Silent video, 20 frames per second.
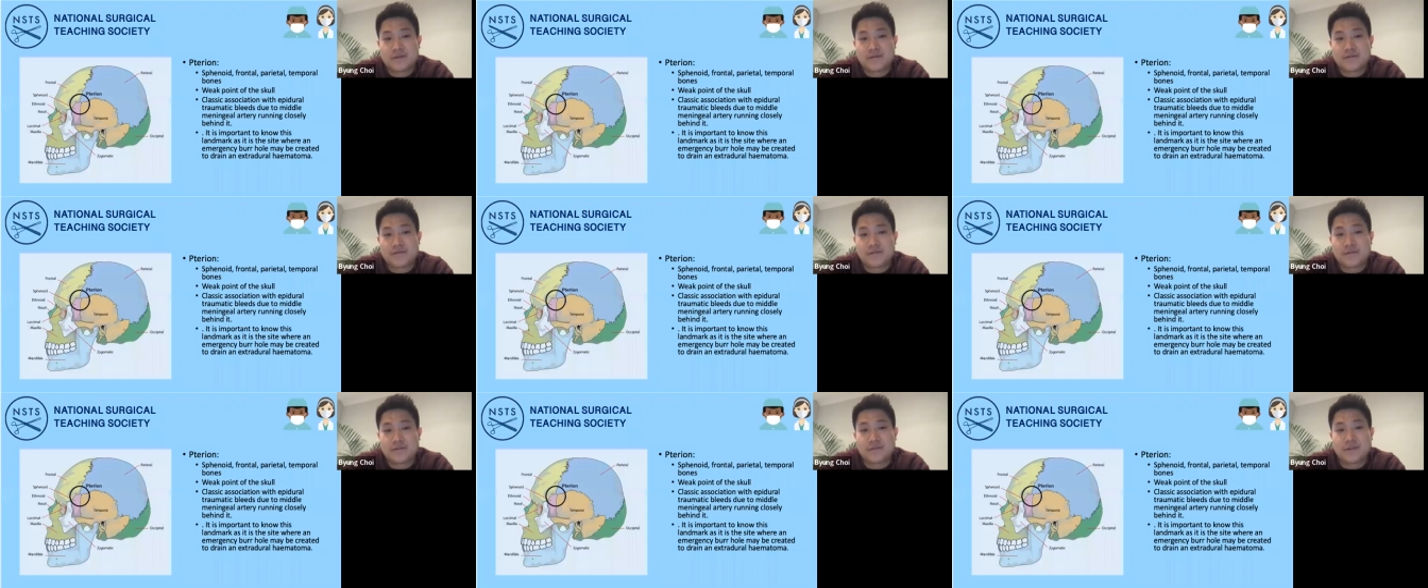
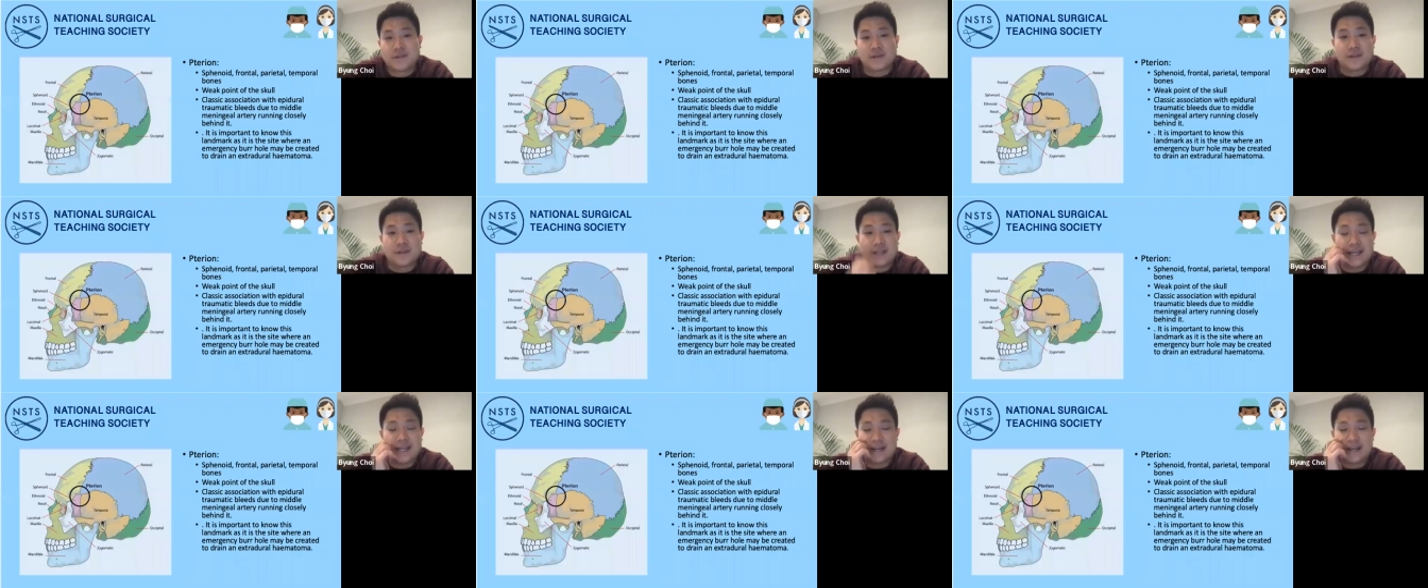from
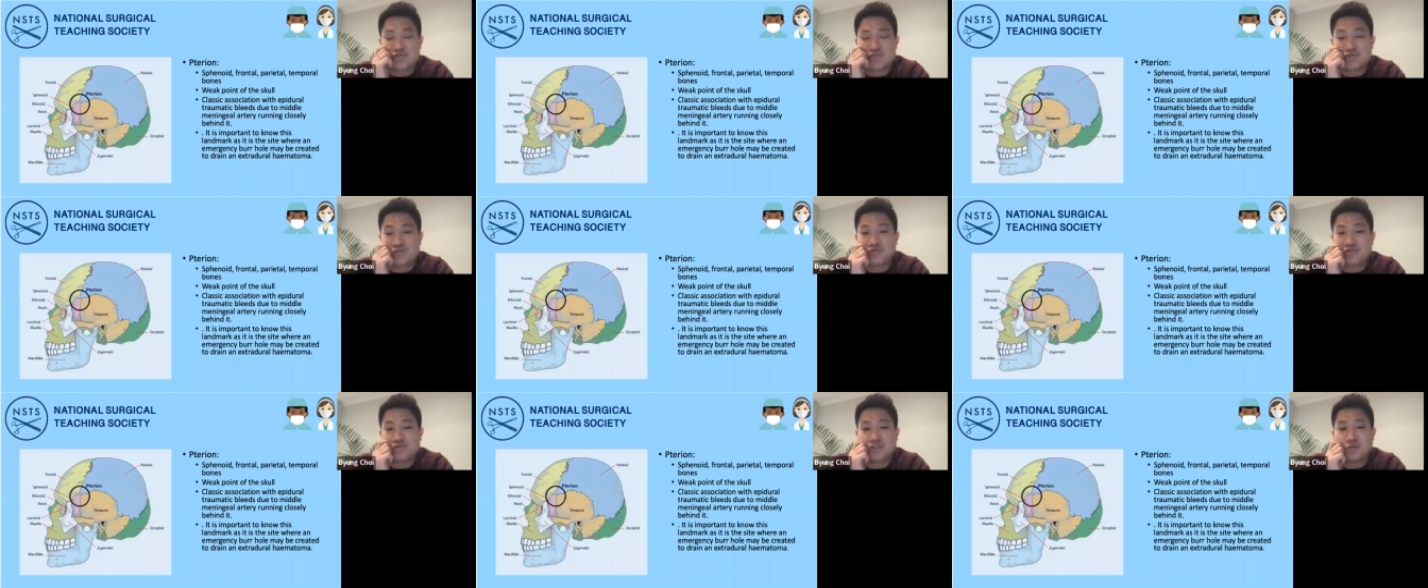the
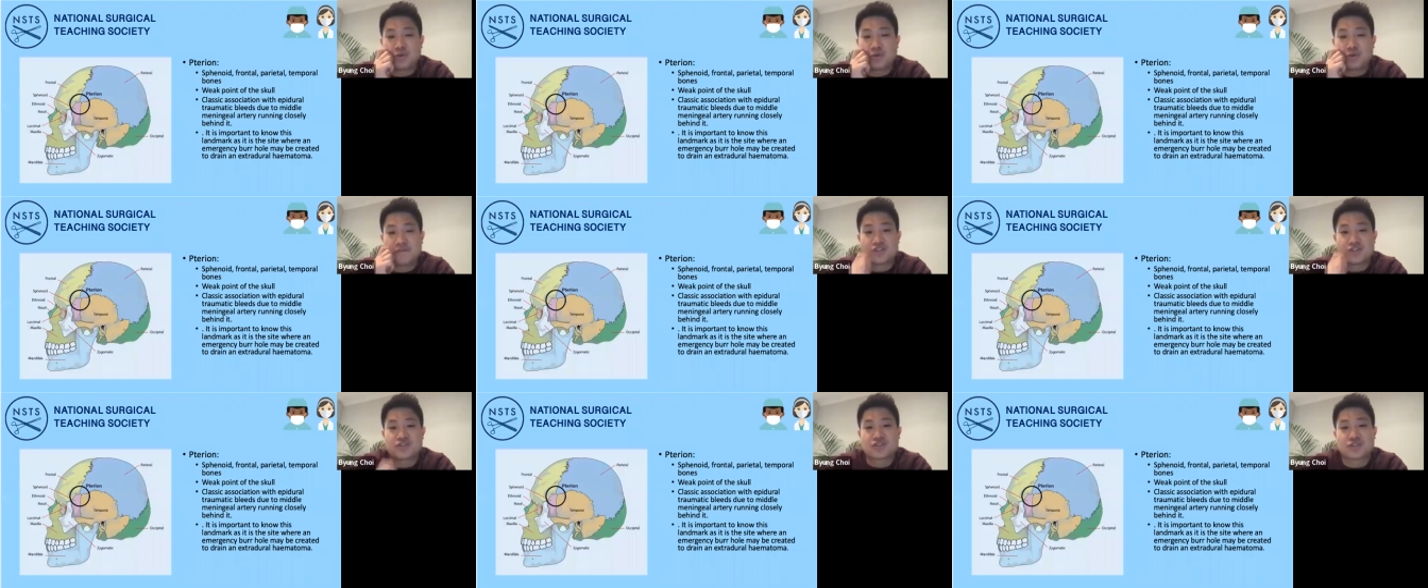lateral view
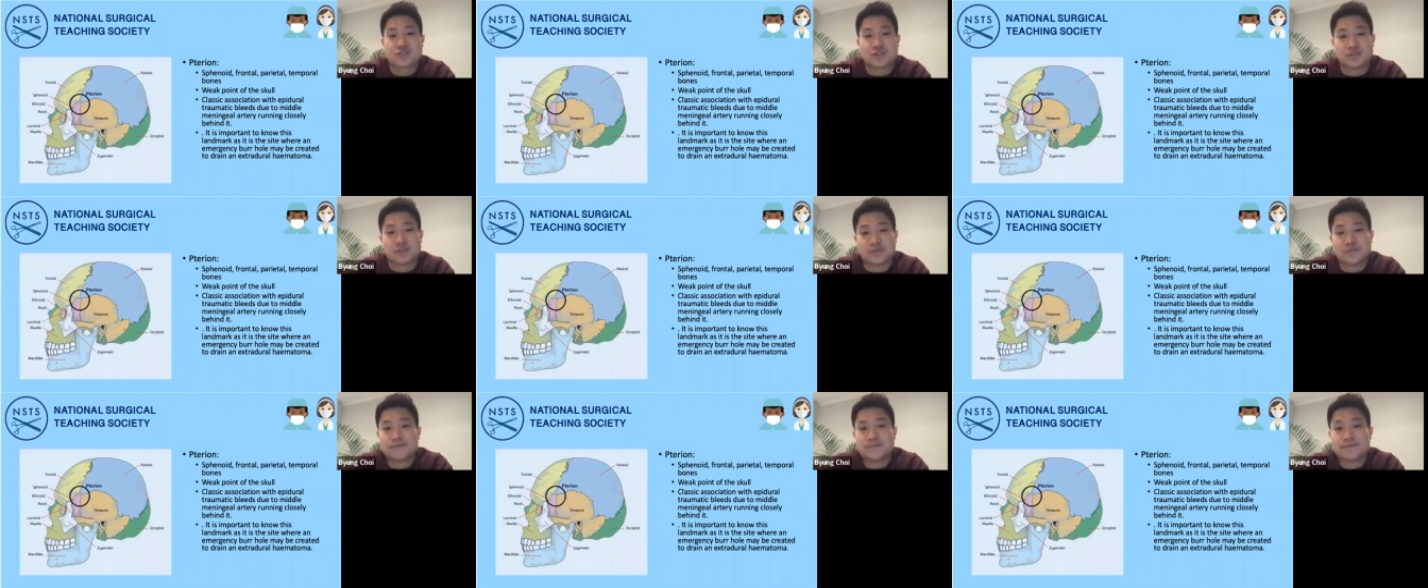of the
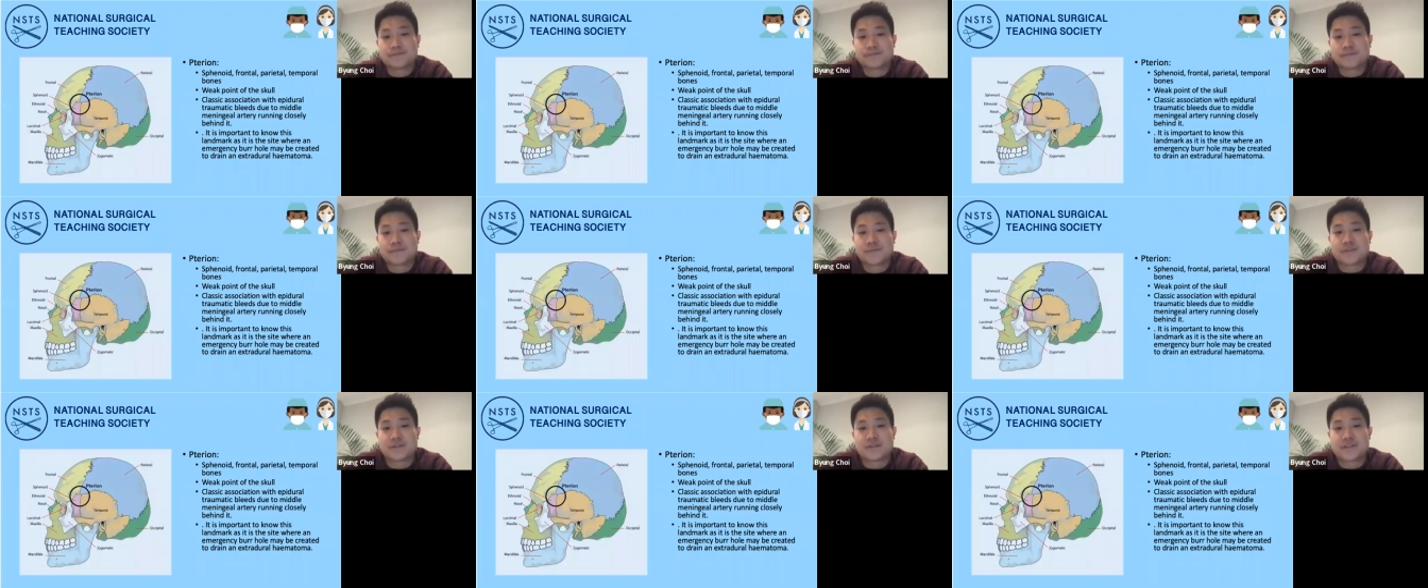skull,
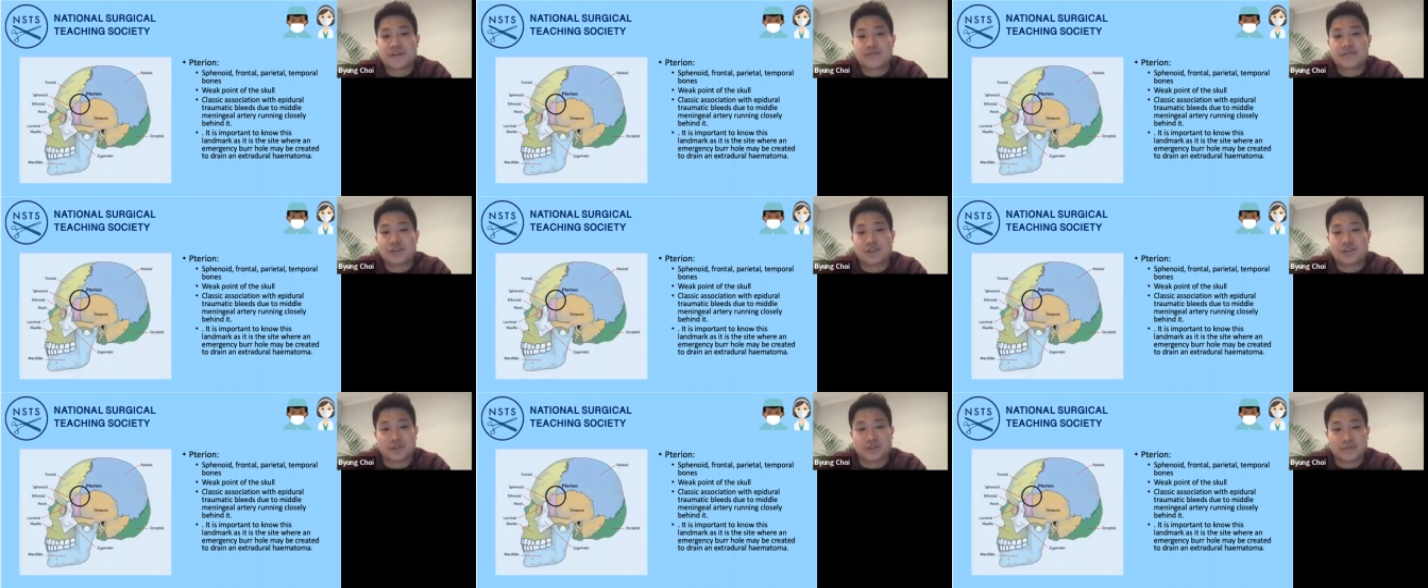the
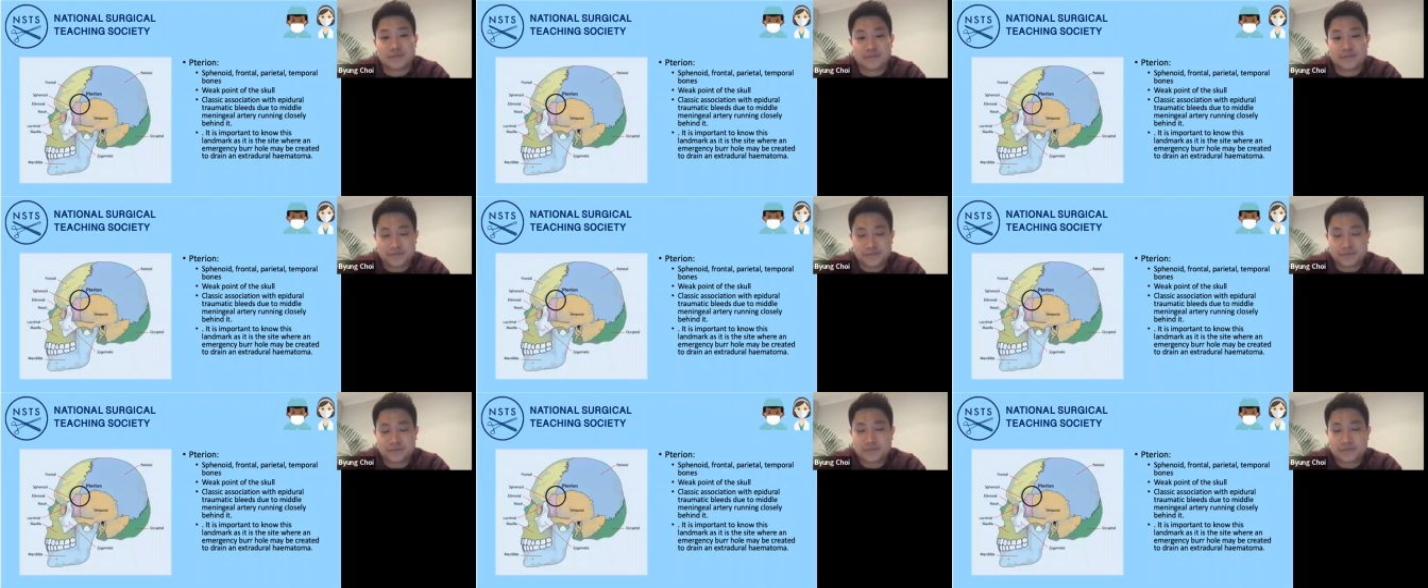pterion,